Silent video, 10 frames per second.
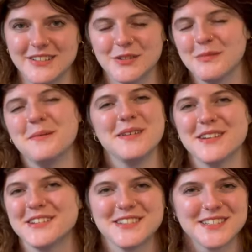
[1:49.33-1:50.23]
or maybe
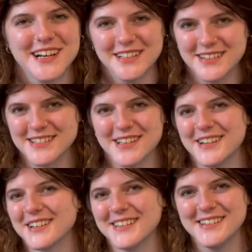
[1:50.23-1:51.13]
they're just colors that
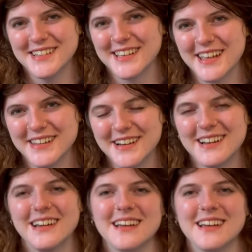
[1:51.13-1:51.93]
are good together.